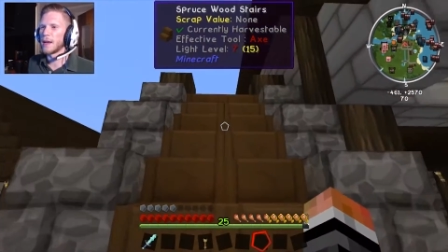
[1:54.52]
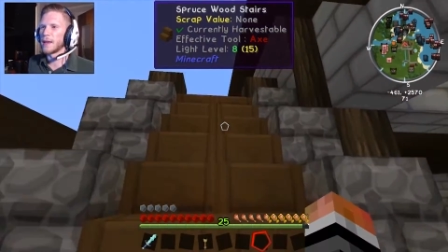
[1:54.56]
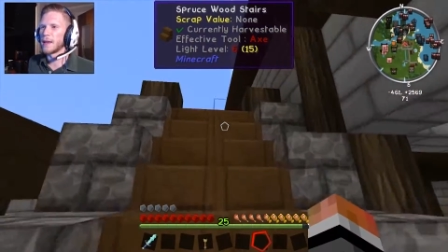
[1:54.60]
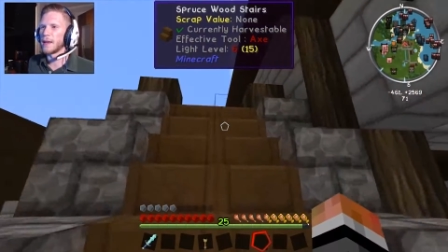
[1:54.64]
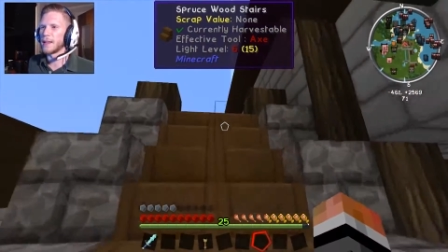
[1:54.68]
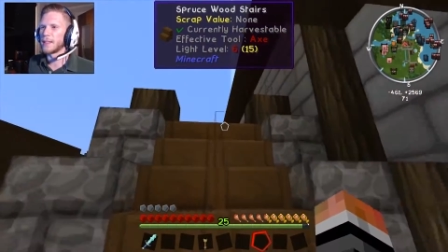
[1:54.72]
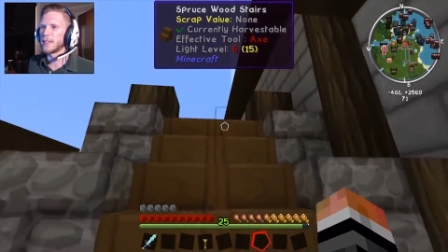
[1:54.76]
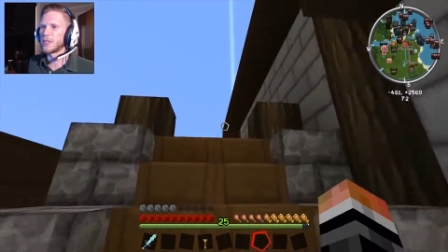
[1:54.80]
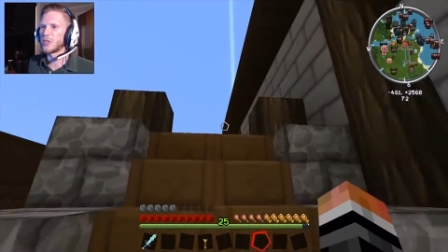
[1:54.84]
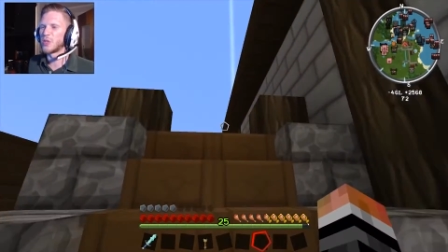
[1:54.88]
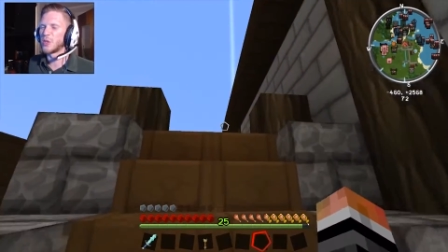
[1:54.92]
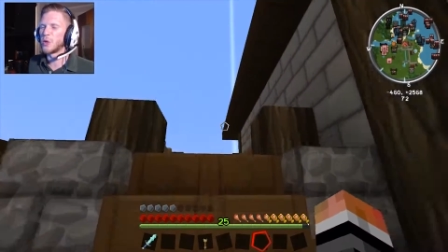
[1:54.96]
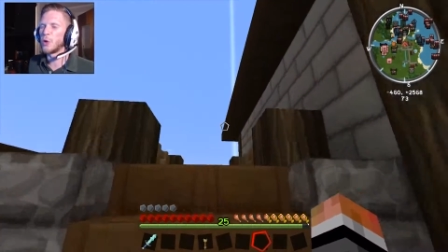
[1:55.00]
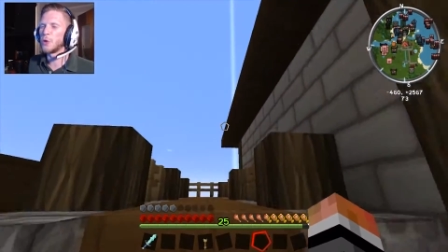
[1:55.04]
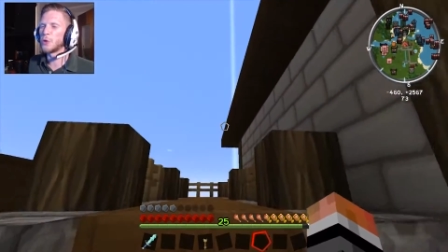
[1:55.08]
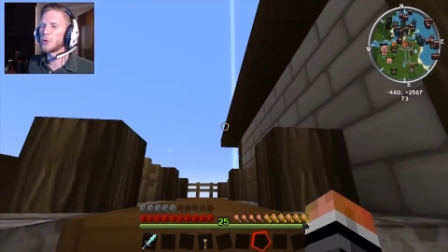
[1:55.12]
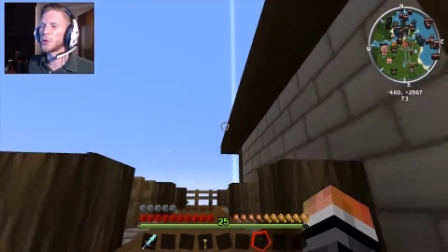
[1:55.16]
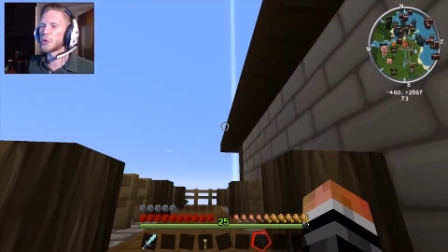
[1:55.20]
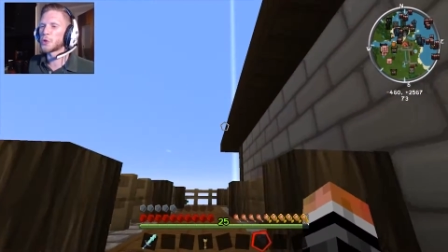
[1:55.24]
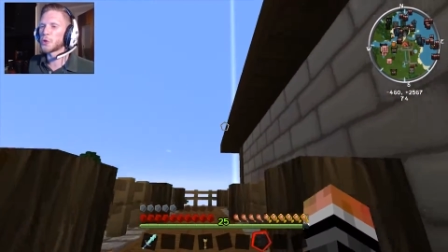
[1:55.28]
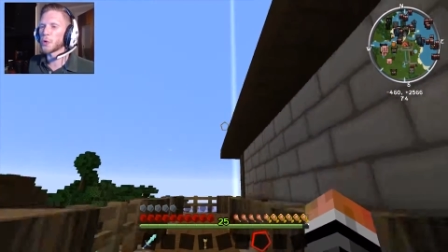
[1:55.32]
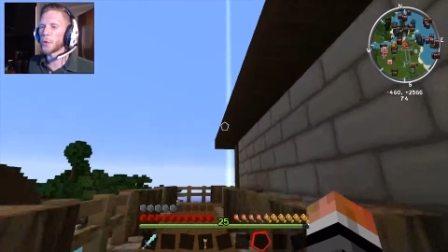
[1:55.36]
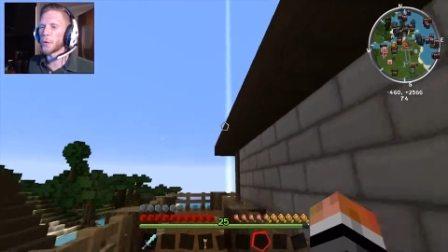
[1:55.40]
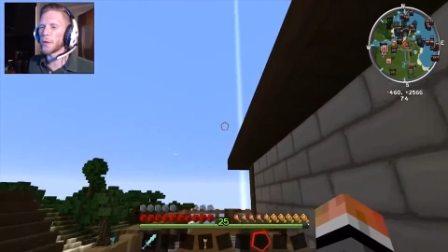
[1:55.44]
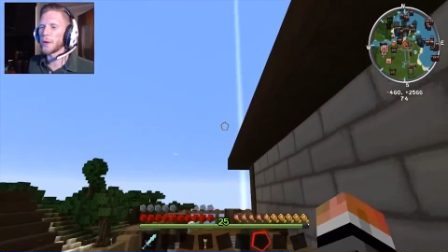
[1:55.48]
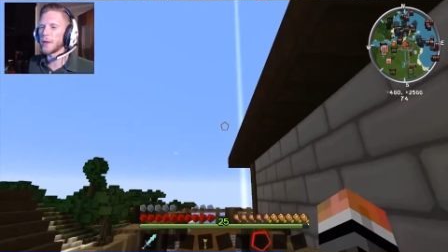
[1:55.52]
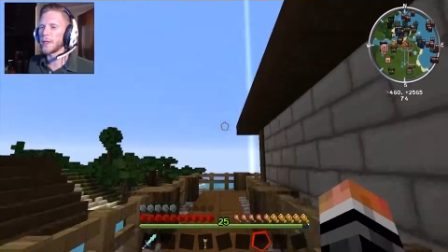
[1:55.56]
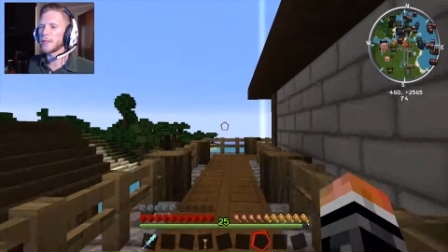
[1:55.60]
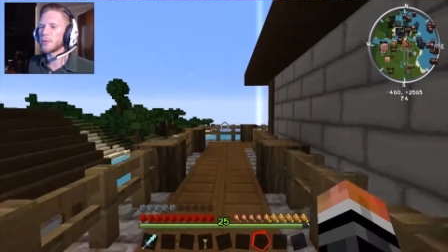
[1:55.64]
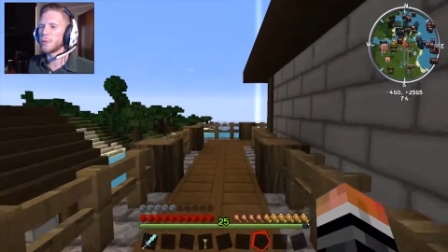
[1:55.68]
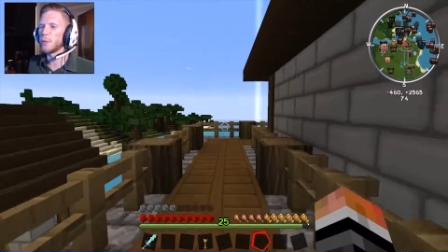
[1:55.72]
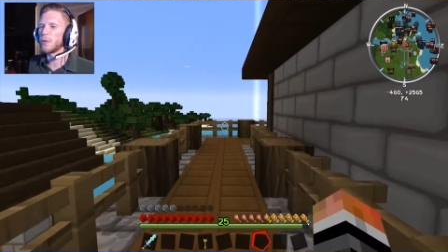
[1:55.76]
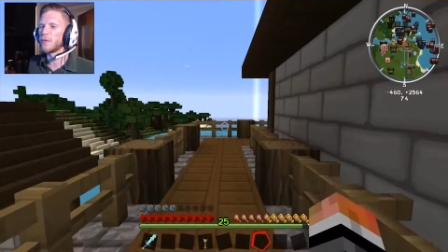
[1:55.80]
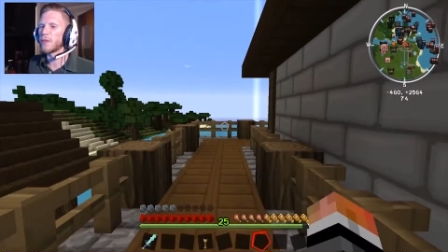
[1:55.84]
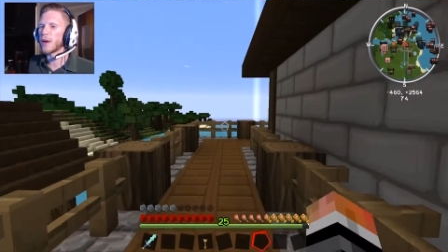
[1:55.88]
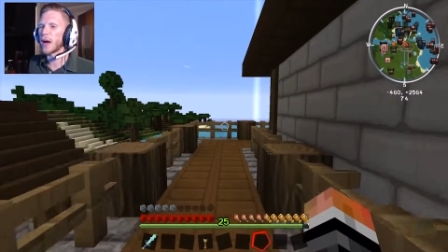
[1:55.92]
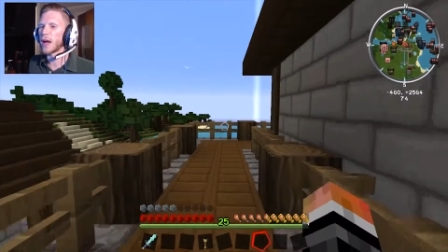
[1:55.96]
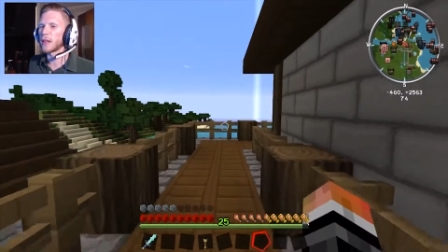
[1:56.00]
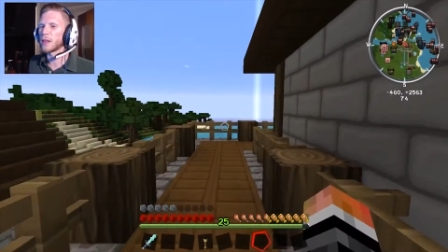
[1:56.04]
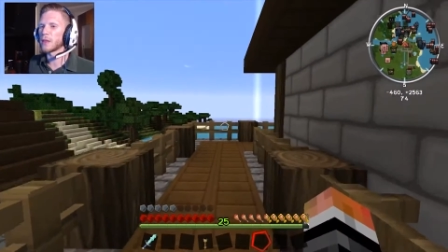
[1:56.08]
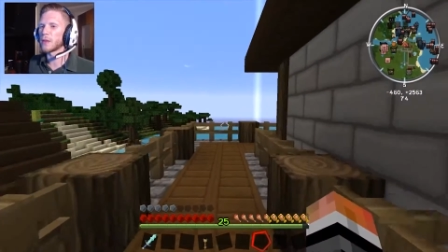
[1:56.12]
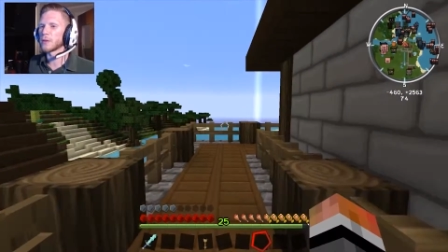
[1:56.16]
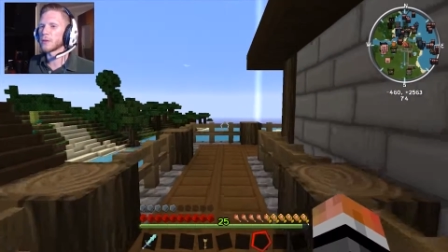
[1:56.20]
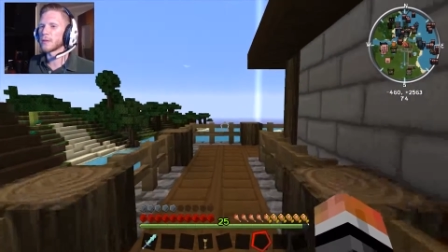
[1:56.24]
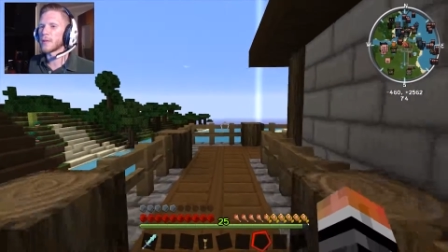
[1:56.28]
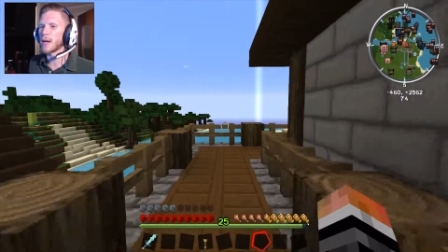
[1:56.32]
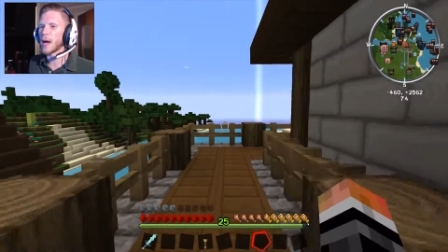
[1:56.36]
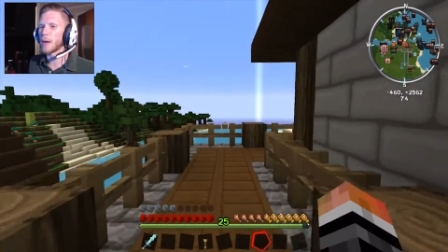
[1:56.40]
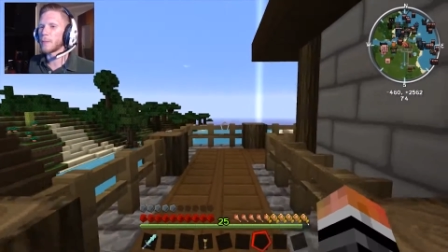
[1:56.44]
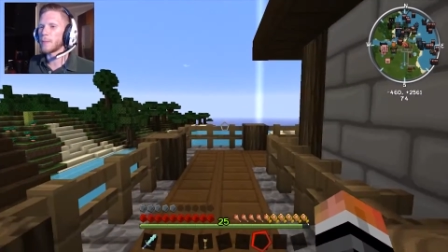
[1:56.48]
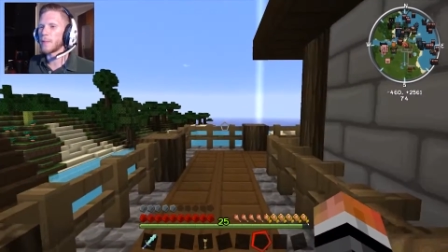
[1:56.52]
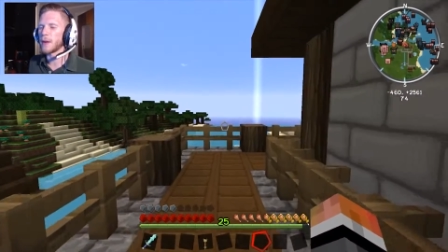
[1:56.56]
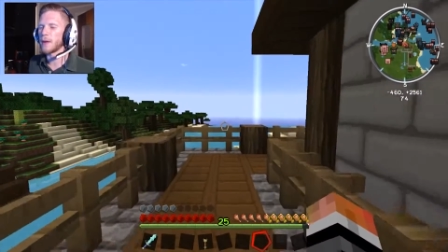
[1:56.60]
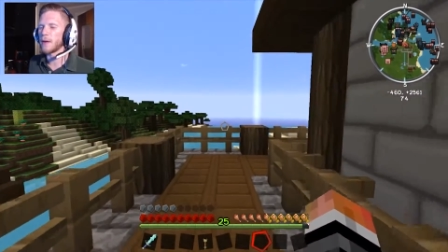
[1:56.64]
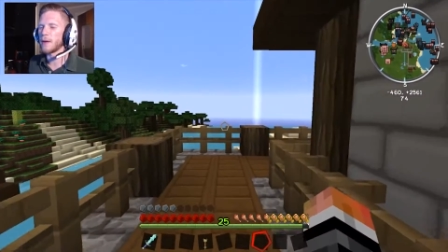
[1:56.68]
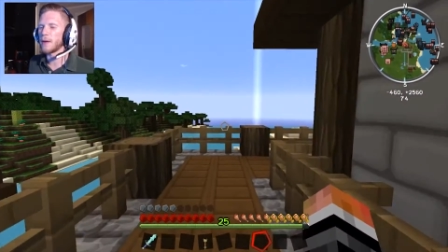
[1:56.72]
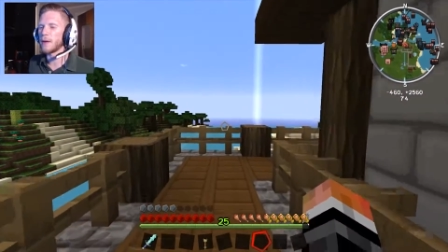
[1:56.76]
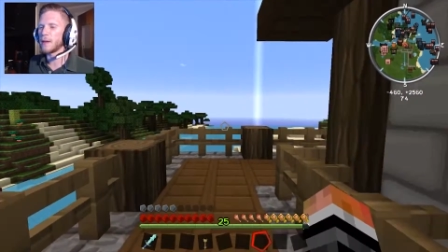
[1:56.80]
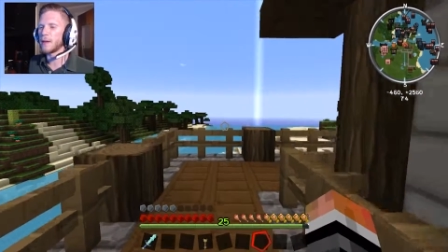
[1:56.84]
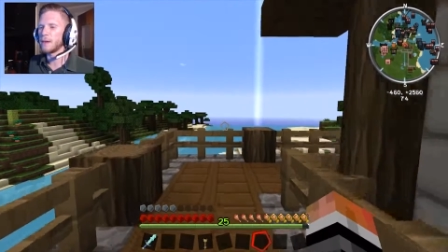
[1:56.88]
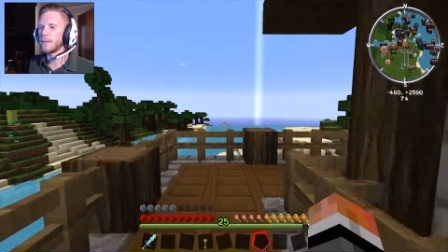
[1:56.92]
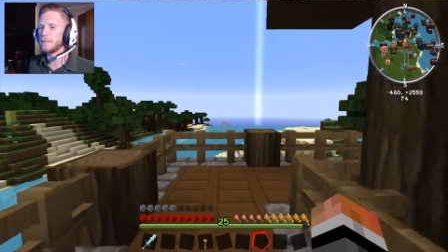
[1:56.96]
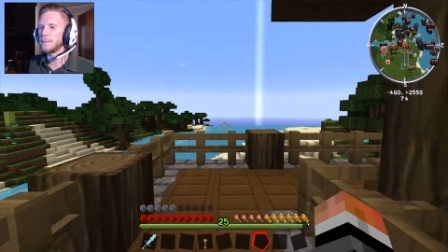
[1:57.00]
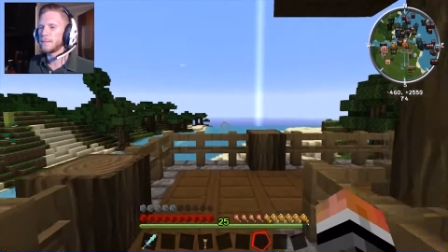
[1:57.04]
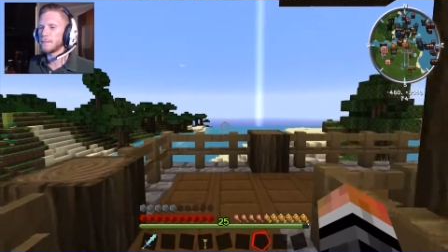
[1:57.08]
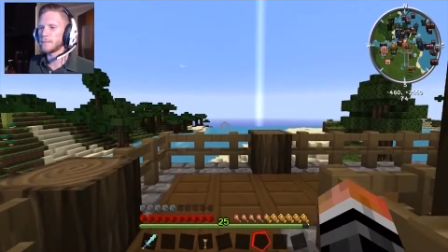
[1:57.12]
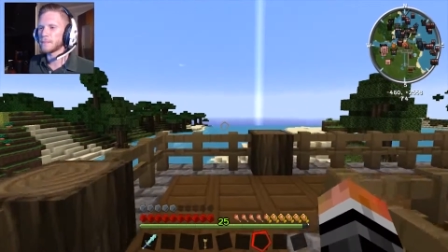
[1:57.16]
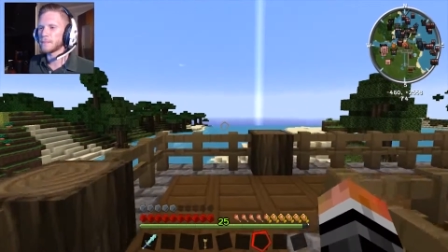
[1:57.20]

It's two-story, so we've got a little top area